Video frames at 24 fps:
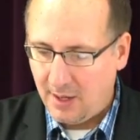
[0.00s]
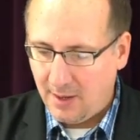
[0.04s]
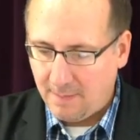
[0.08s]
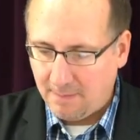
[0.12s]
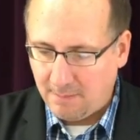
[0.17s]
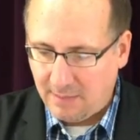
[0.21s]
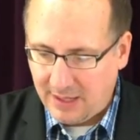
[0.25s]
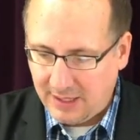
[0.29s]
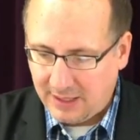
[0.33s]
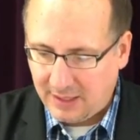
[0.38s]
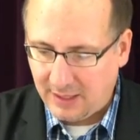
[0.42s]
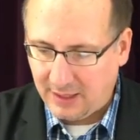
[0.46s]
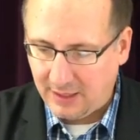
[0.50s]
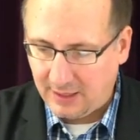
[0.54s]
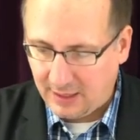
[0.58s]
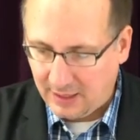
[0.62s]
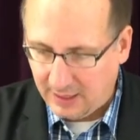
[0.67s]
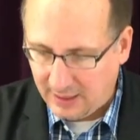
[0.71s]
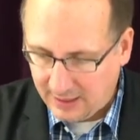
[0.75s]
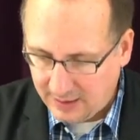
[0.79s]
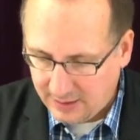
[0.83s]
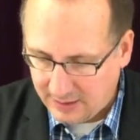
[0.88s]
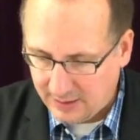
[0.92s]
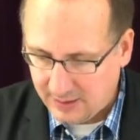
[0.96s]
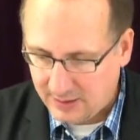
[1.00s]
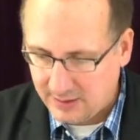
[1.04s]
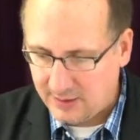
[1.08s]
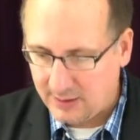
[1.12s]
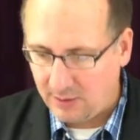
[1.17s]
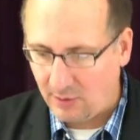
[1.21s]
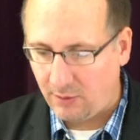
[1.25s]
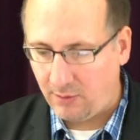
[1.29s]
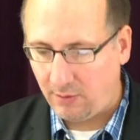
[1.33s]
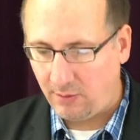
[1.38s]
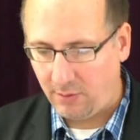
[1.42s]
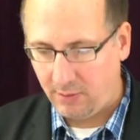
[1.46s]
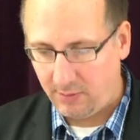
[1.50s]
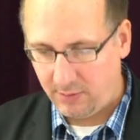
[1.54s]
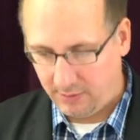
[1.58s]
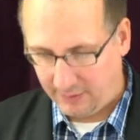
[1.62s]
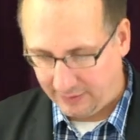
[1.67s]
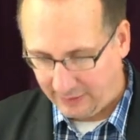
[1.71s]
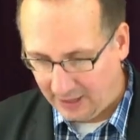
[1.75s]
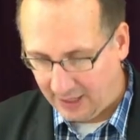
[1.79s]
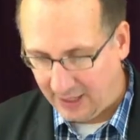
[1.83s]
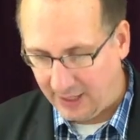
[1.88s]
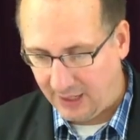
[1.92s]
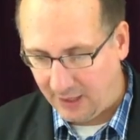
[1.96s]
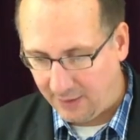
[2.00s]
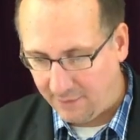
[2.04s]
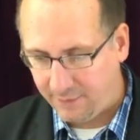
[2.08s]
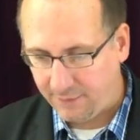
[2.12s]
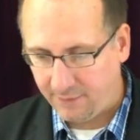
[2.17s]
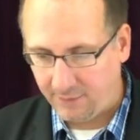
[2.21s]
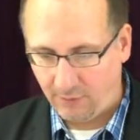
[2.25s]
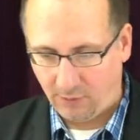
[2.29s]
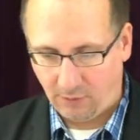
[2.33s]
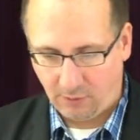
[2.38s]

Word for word: making his life